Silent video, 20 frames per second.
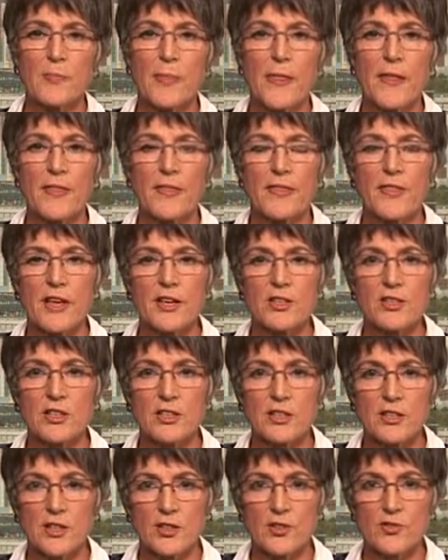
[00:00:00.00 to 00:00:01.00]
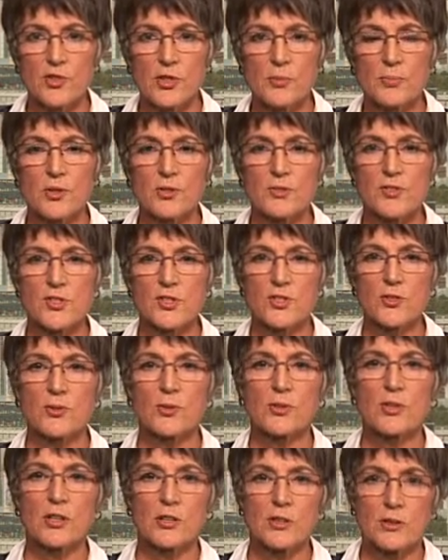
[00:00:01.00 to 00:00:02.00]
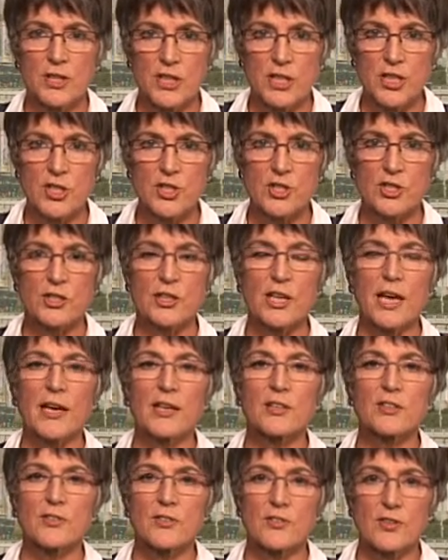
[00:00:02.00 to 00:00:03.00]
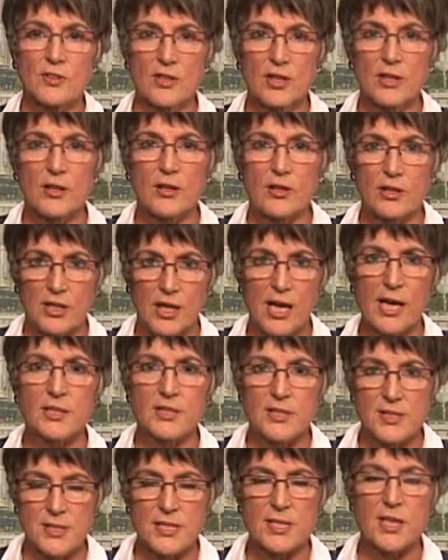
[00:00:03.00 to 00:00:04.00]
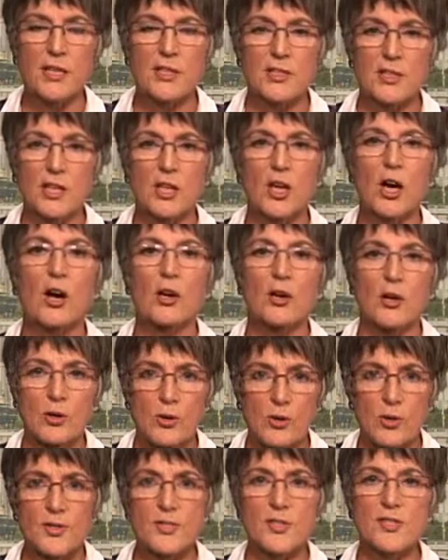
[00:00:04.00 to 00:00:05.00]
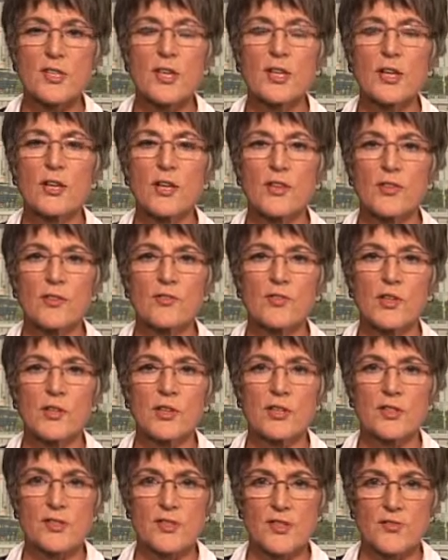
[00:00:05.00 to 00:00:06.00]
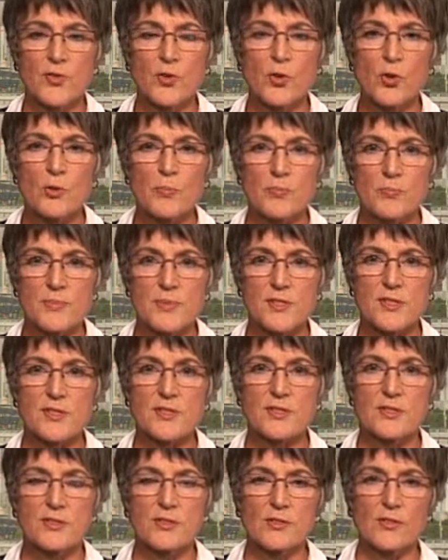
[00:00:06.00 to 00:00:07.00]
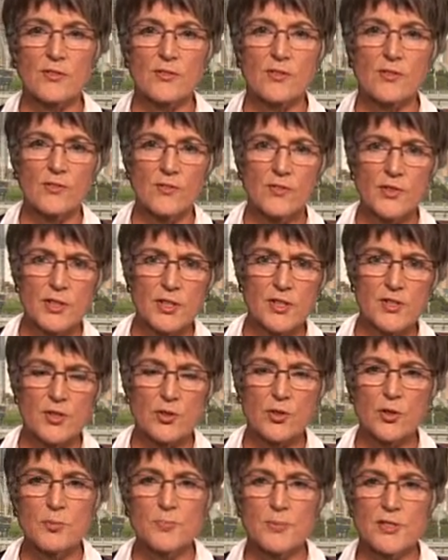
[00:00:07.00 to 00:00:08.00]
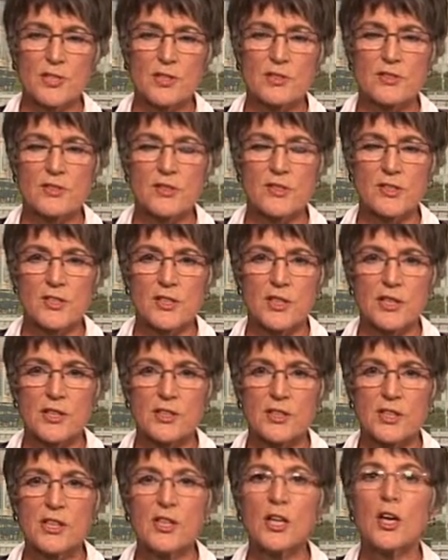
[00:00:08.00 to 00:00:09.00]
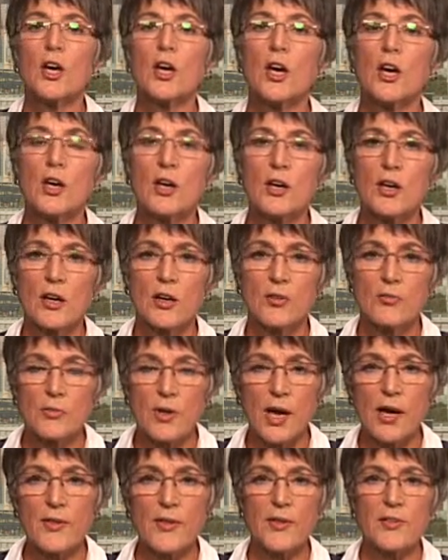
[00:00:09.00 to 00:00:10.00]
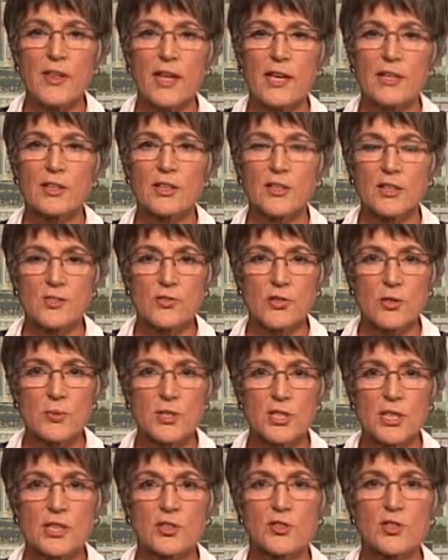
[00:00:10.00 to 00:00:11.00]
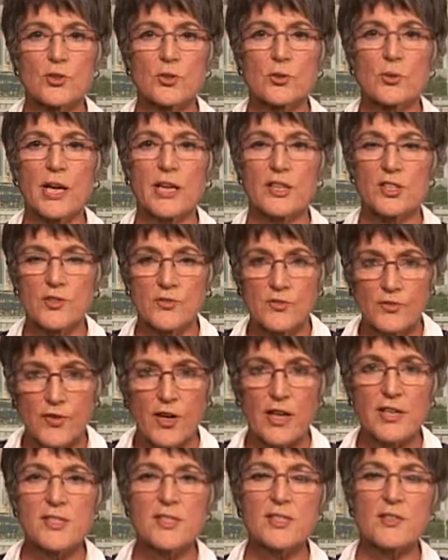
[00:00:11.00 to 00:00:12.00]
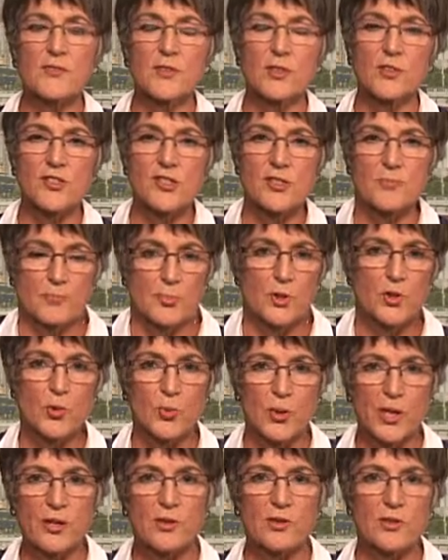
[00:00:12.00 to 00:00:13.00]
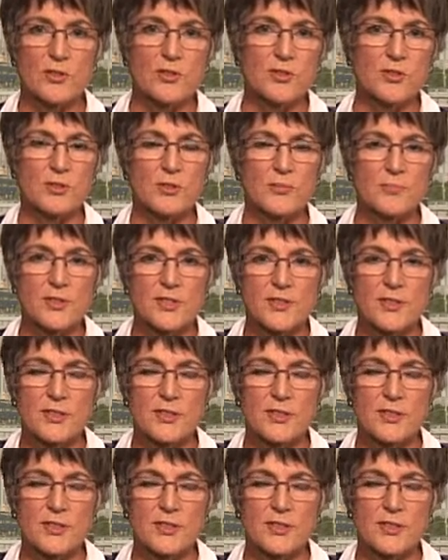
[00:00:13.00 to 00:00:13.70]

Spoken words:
that it contributes to cohesion and understanding across the various forms, various groups in society, rather than contributing to a divisiveness between those groups.